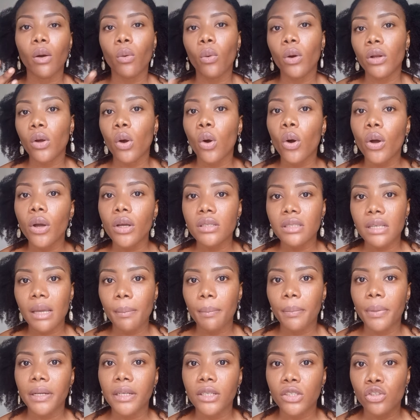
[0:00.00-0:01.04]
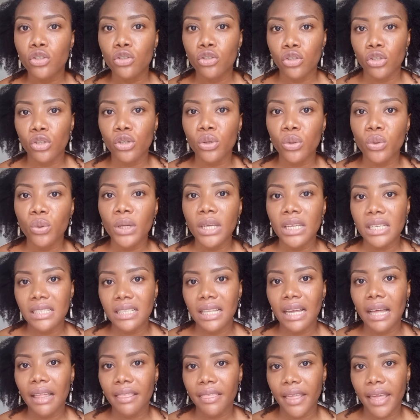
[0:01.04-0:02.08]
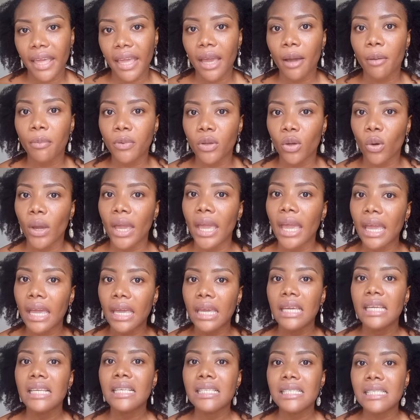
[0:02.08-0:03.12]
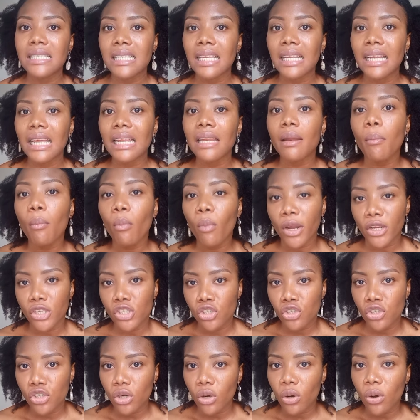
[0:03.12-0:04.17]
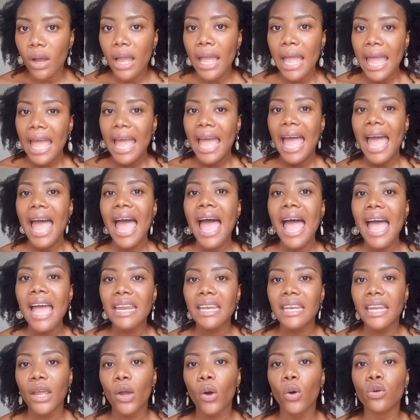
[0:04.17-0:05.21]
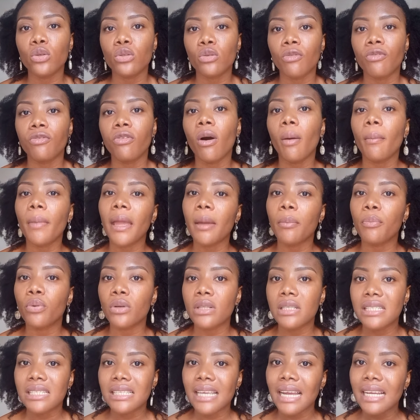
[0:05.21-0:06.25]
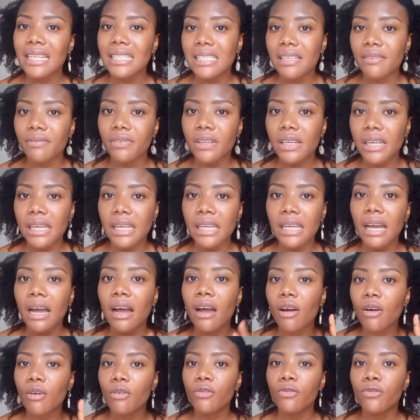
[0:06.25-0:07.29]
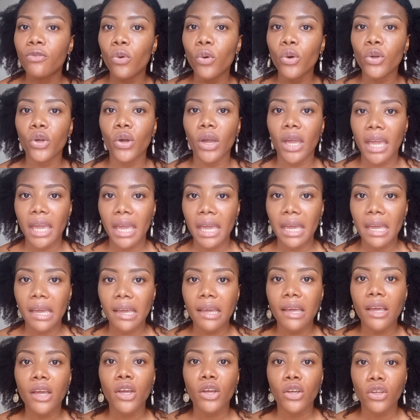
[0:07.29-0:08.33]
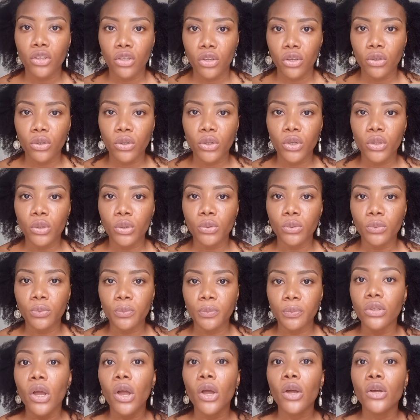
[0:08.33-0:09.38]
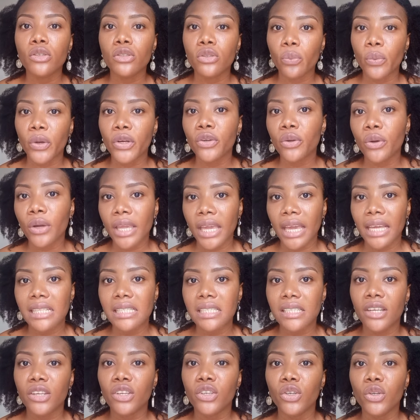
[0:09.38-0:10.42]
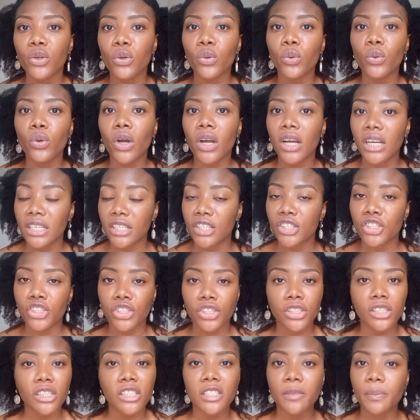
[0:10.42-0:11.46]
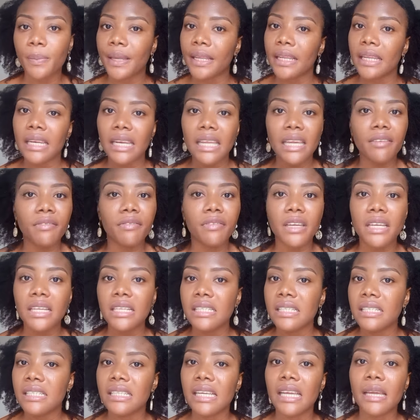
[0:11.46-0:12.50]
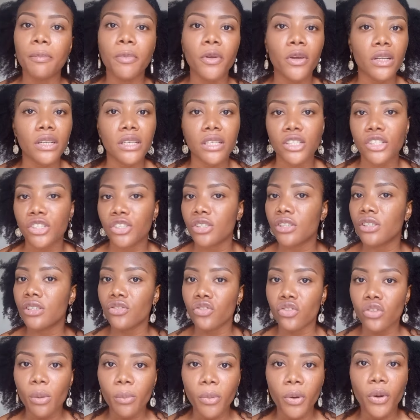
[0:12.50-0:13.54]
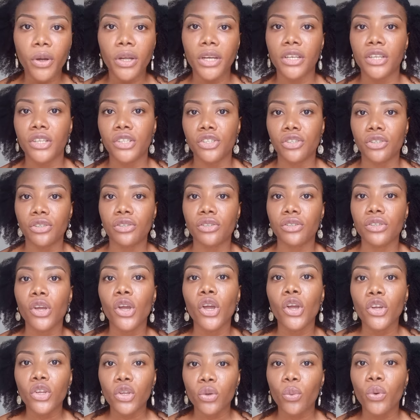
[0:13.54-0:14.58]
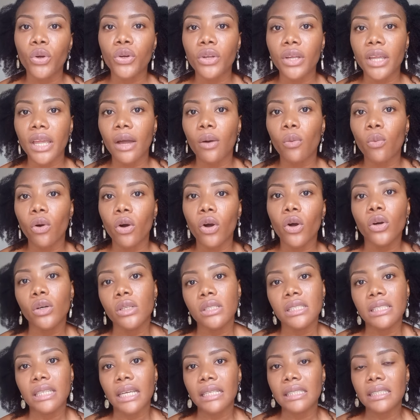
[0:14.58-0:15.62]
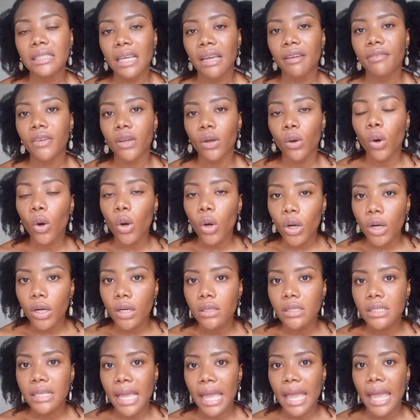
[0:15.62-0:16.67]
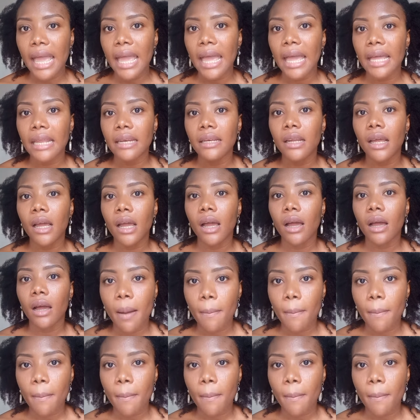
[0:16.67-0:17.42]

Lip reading: Now, what oils and butters do is that they help your hair seal in moisture, and they also form a protective layer for your hair cuticle. So when you're getting your conditioners, be it leave-in, deep conditioners, normal conditioners, you want to get what contains heavy oils and